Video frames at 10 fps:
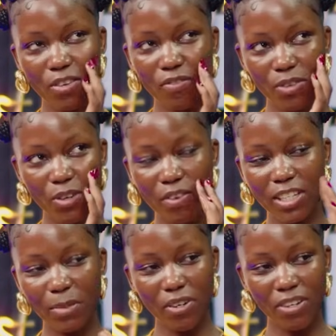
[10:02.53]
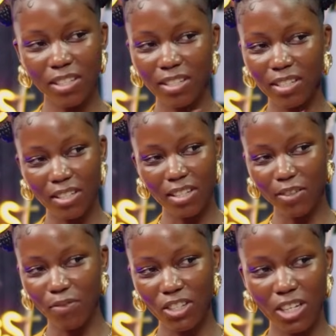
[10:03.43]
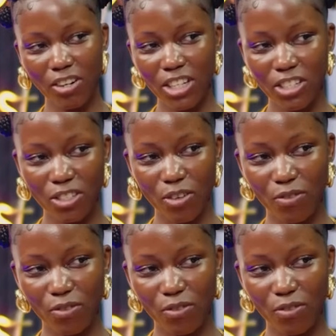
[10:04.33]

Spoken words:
you've experienced different generations of